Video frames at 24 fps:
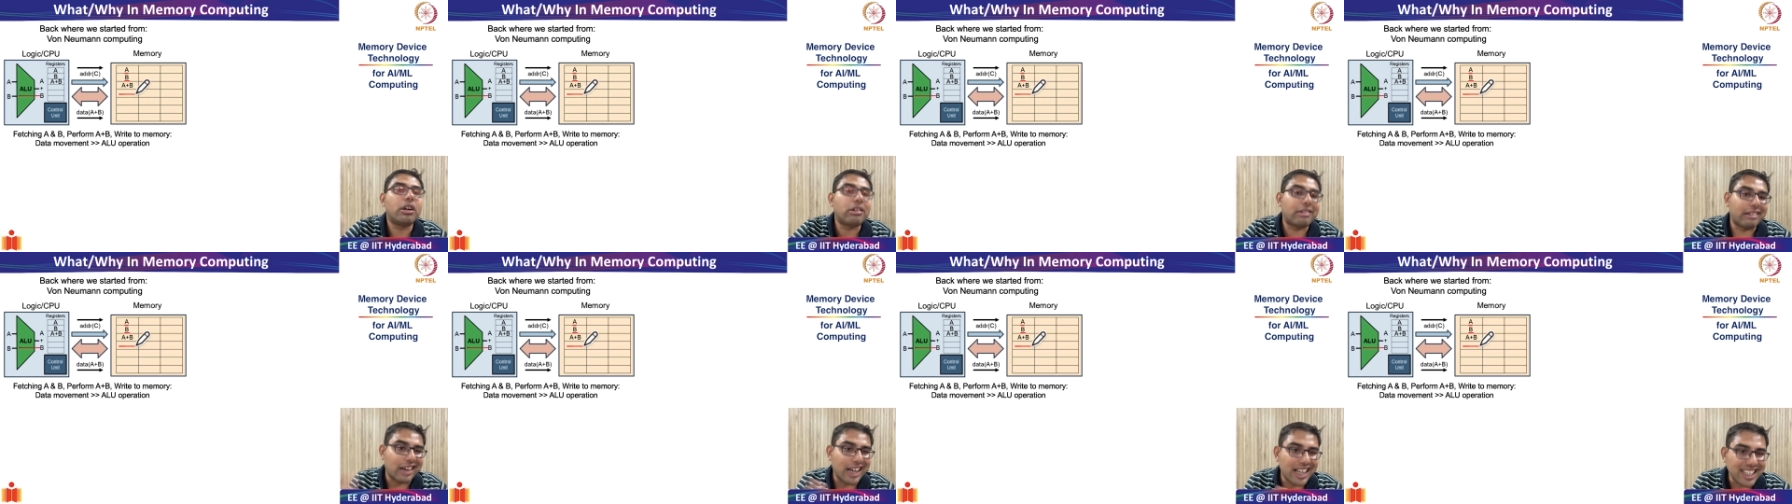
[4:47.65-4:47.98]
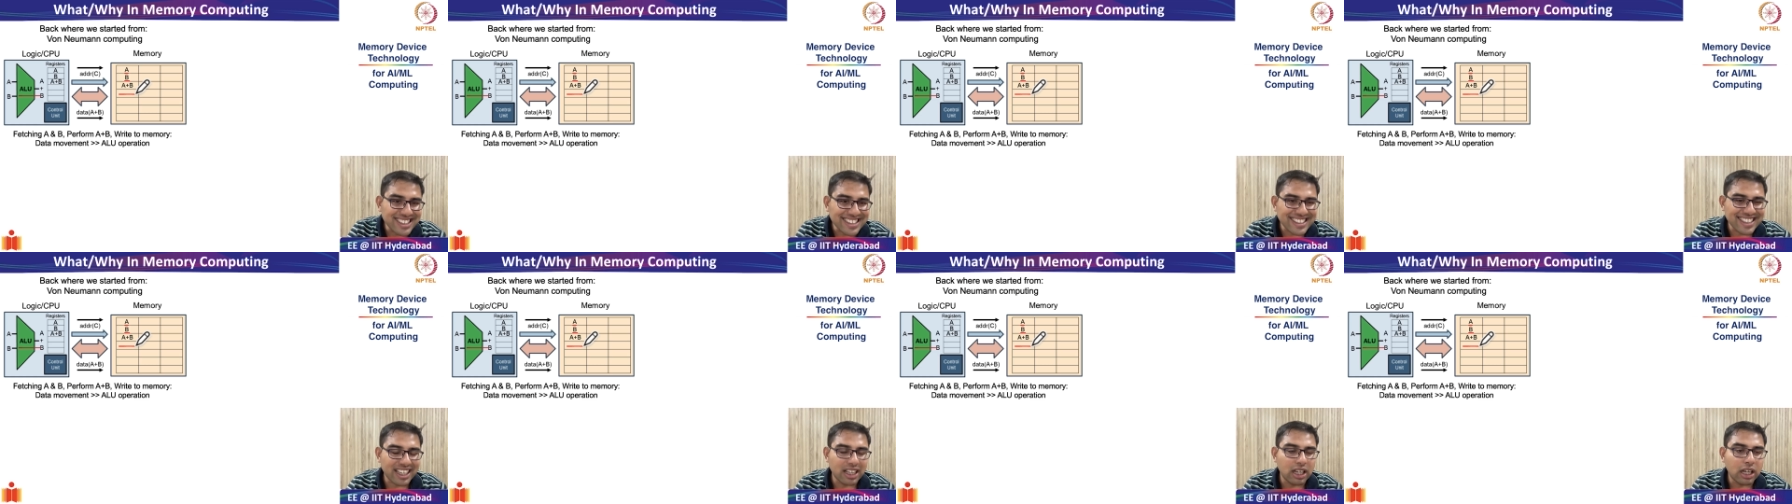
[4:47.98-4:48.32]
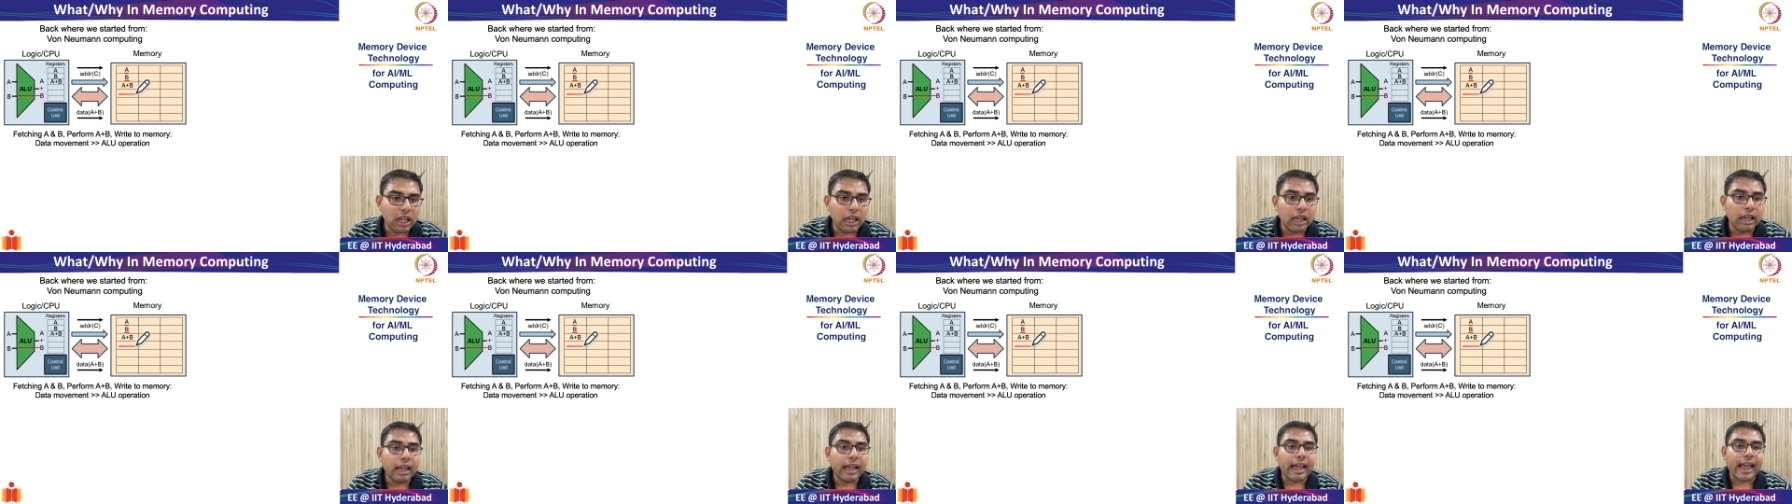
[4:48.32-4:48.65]
task.
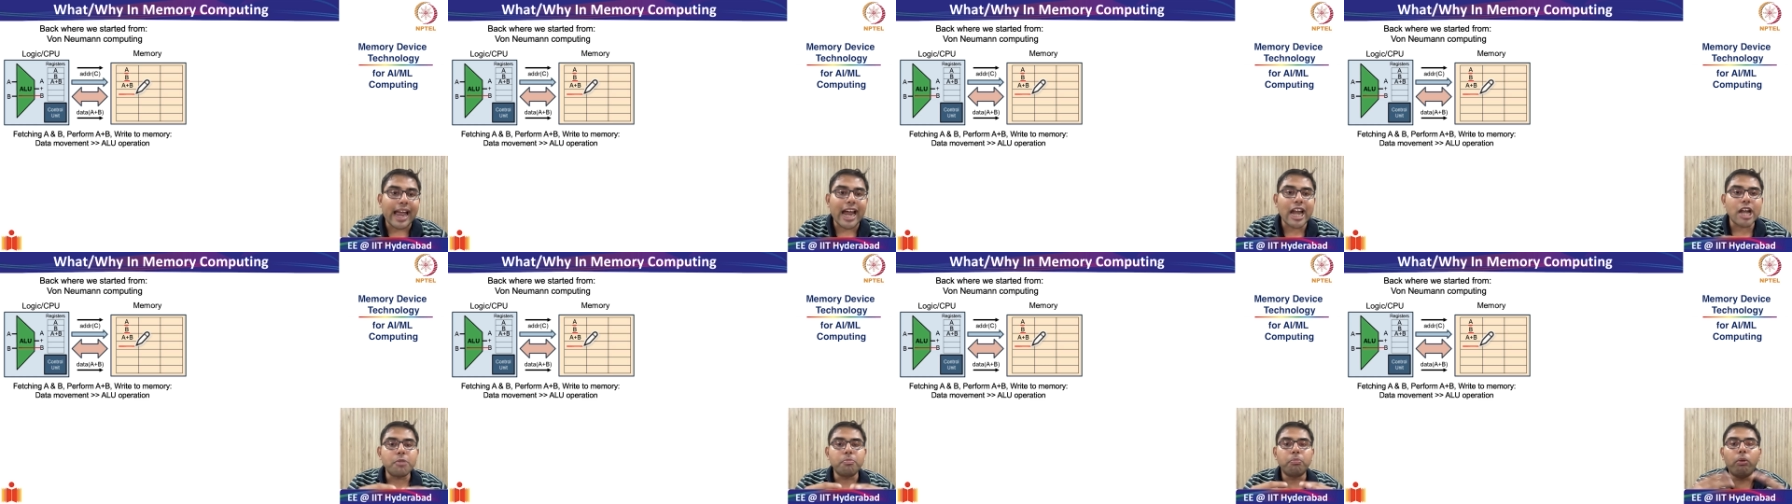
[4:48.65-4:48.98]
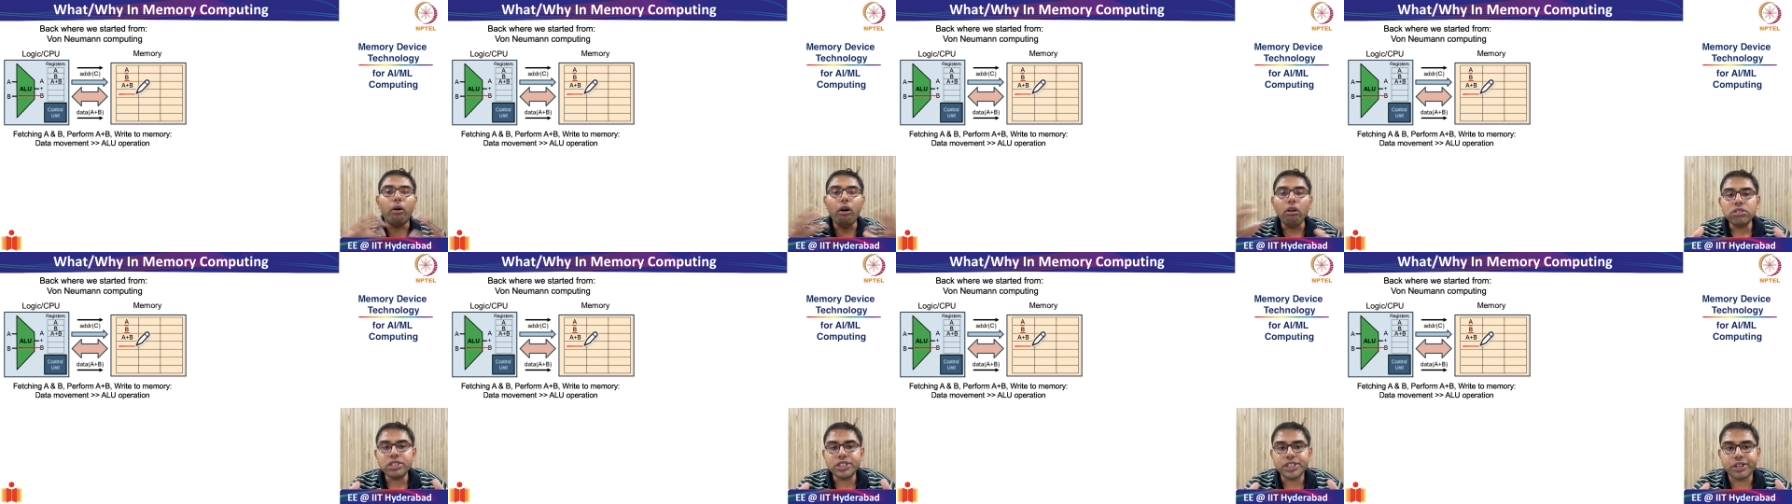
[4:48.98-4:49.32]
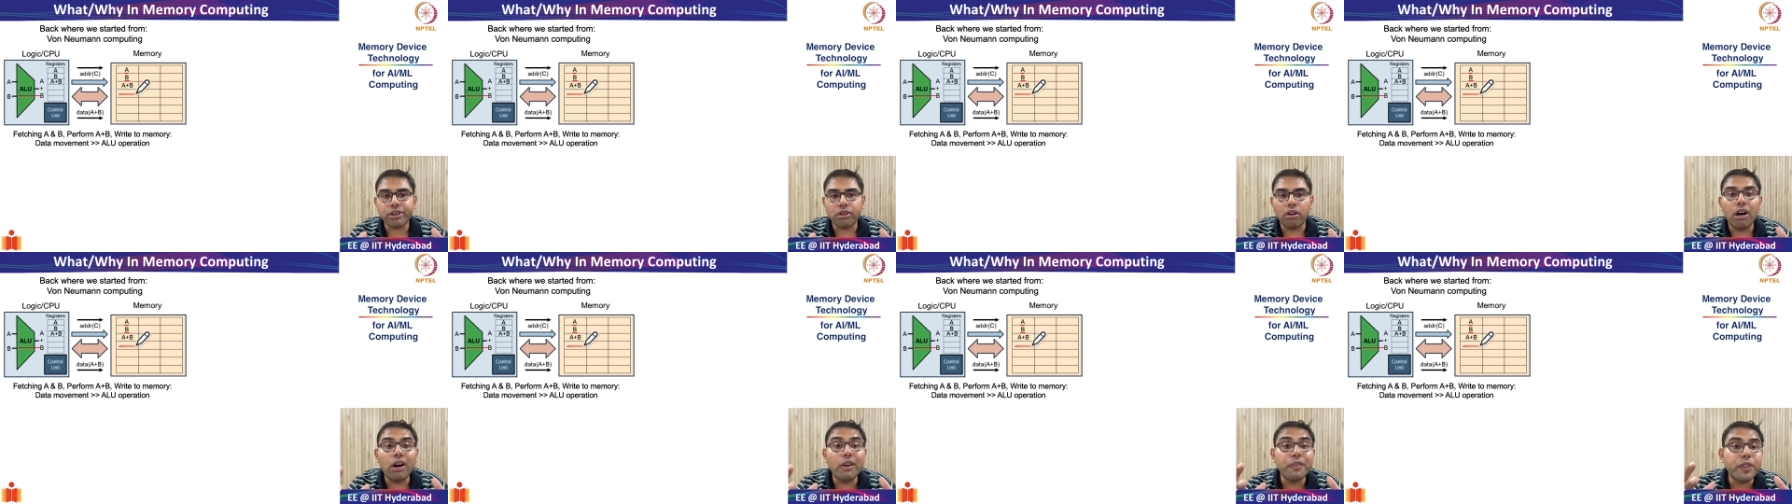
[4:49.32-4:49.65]
And most
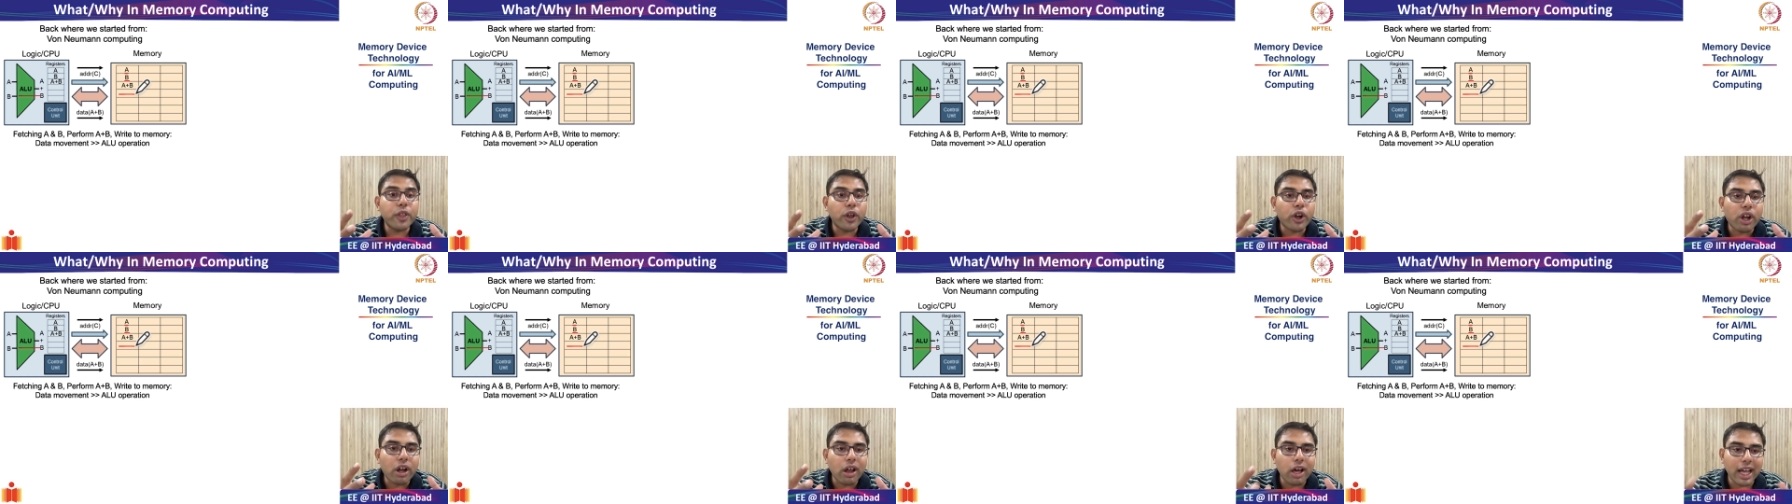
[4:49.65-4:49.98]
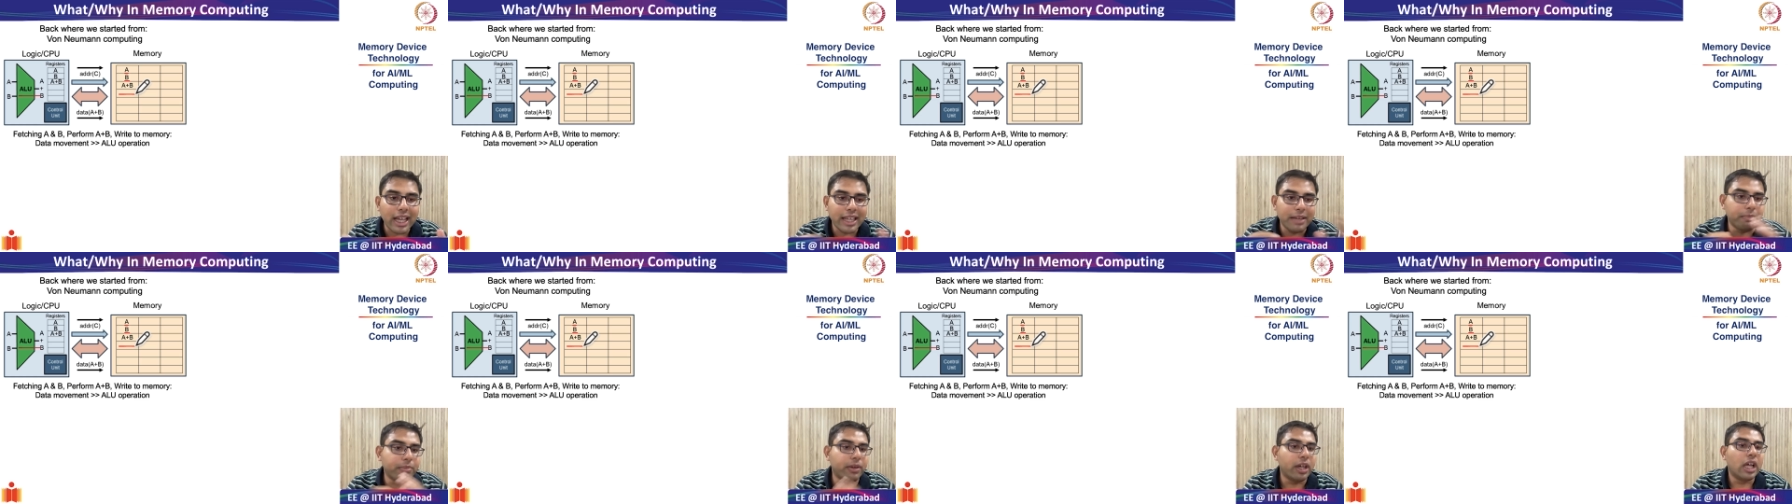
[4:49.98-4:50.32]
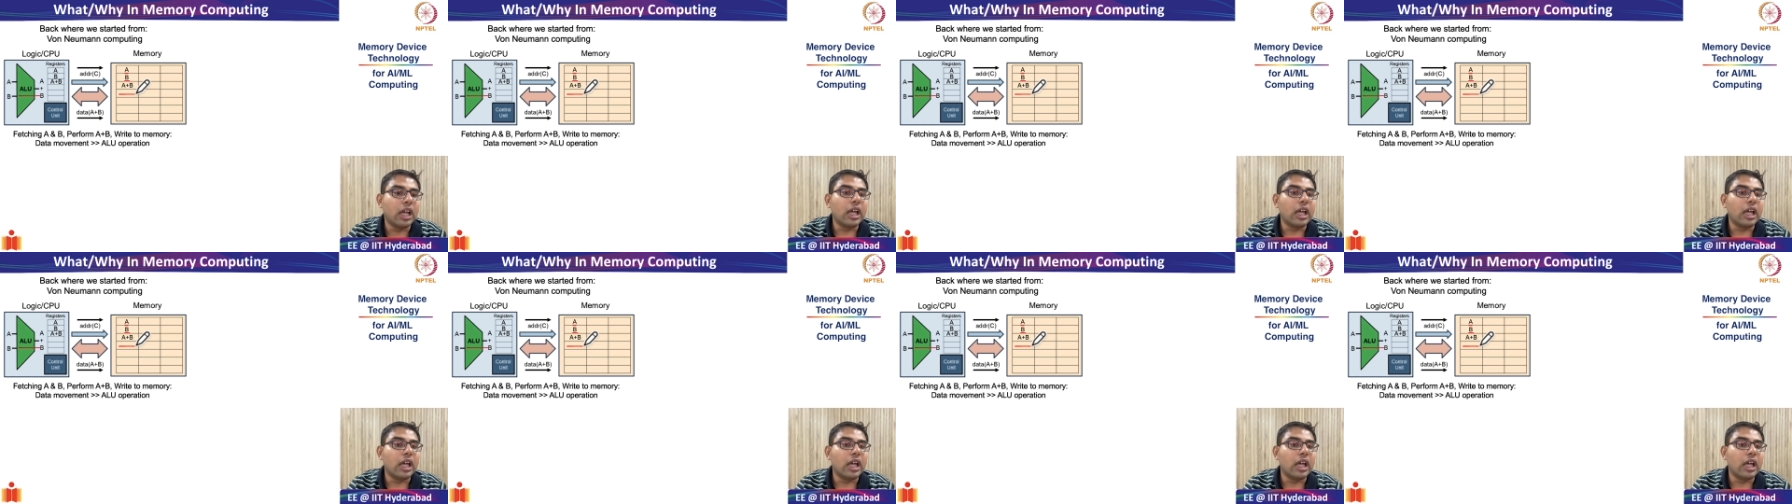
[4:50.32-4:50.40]
of the time